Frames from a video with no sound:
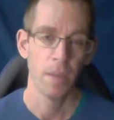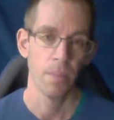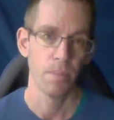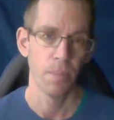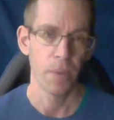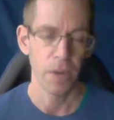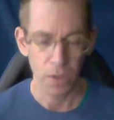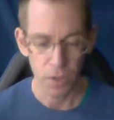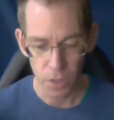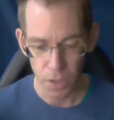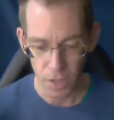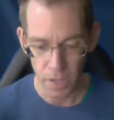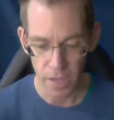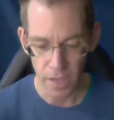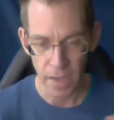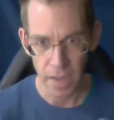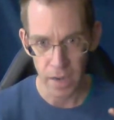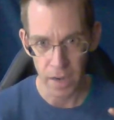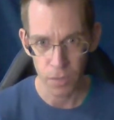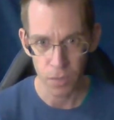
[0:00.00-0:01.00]
but you're looking
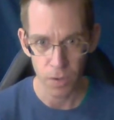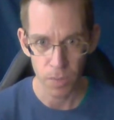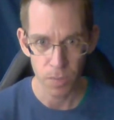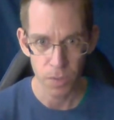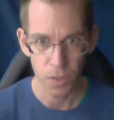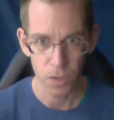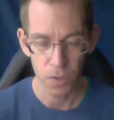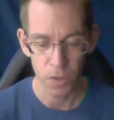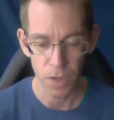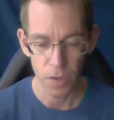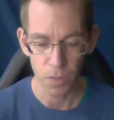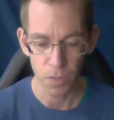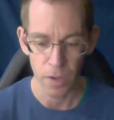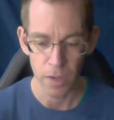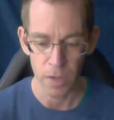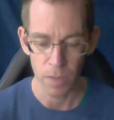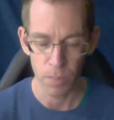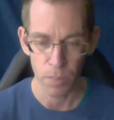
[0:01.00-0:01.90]
at it from two different